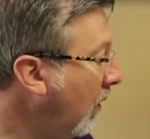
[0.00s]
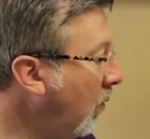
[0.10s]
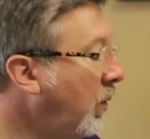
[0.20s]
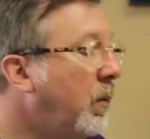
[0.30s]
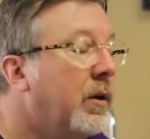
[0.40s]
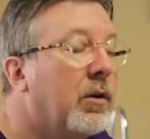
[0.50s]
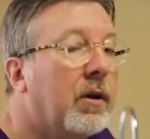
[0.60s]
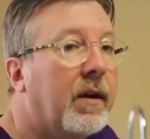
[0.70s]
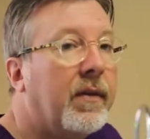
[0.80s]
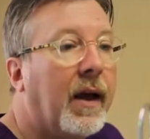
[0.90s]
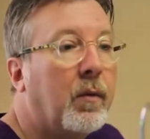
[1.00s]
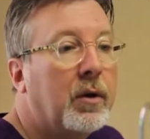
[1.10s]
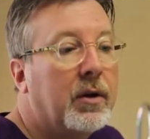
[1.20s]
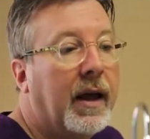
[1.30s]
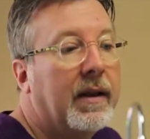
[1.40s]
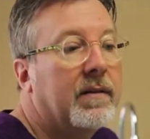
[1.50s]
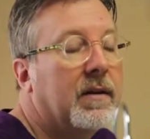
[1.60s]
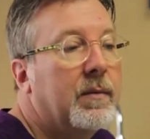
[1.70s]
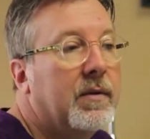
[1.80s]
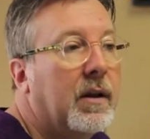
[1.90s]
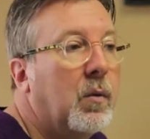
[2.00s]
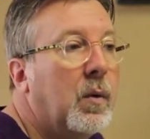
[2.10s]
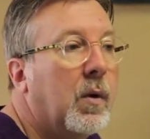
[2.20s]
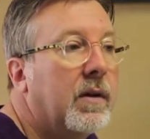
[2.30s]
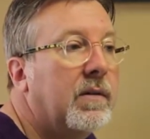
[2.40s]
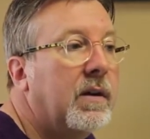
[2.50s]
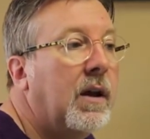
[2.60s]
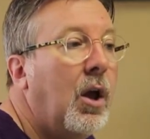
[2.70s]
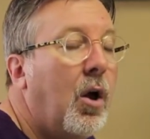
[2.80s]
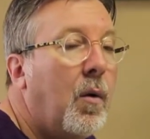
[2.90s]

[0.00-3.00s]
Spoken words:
And when we look at that, when we look at a sleep study, we want to see